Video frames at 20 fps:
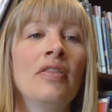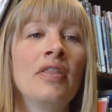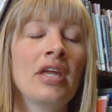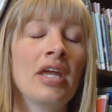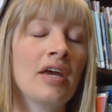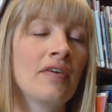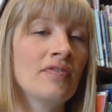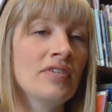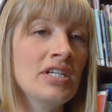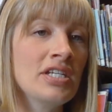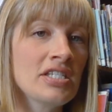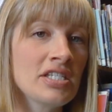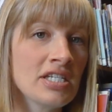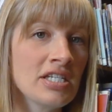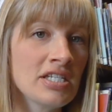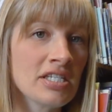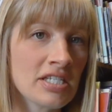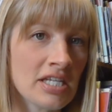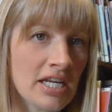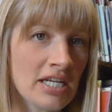The
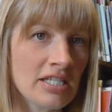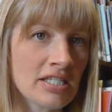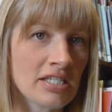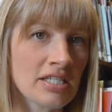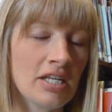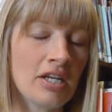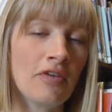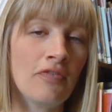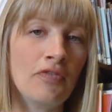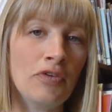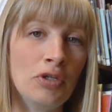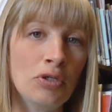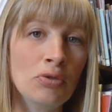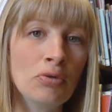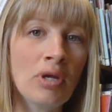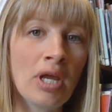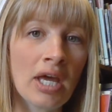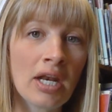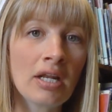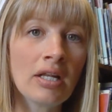FTC states that if
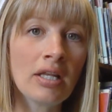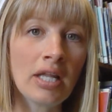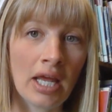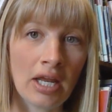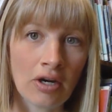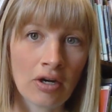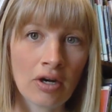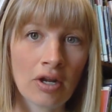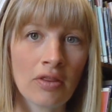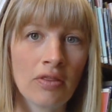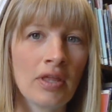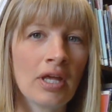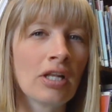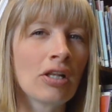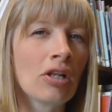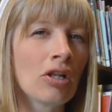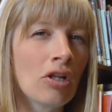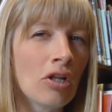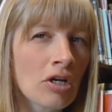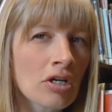you get a letter
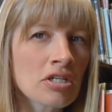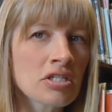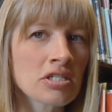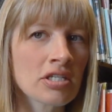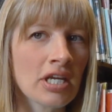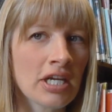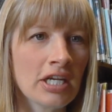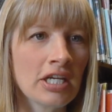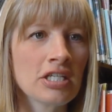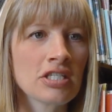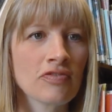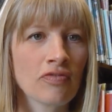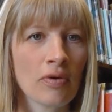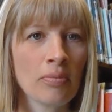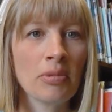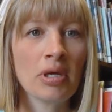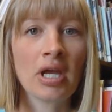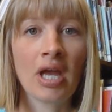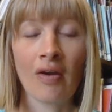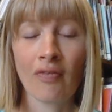that looks like it's from the